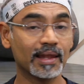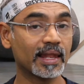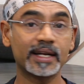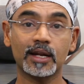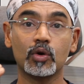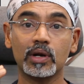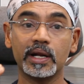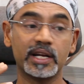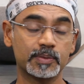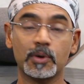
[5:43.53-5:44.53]
Later
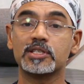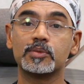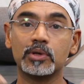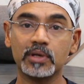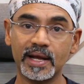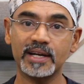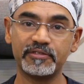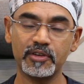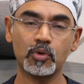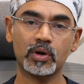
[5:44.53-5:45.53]
only, it is possible to
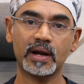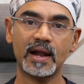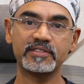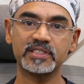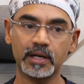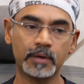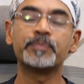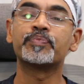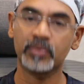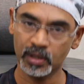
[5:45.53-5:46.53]
get few more grafts and
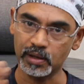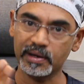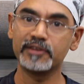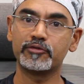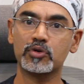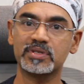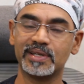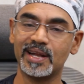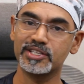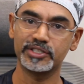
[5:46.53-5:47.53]
reinforce
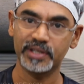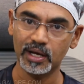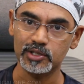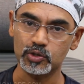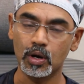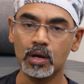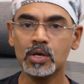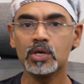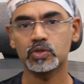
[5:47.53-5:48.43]
the density also.